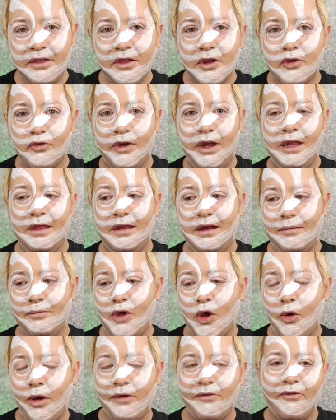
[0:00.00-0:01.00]
the green that I'm
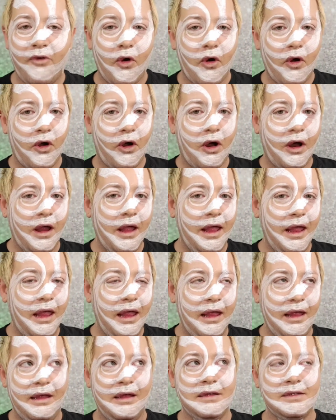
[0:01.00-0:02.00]
going for
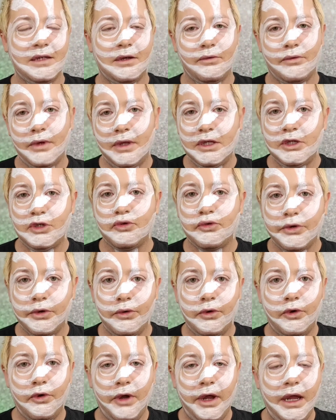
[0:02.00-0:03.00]
is a really true
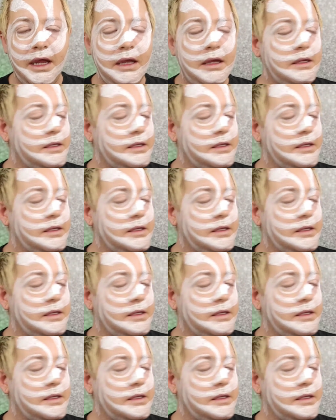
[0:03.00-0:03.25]
green,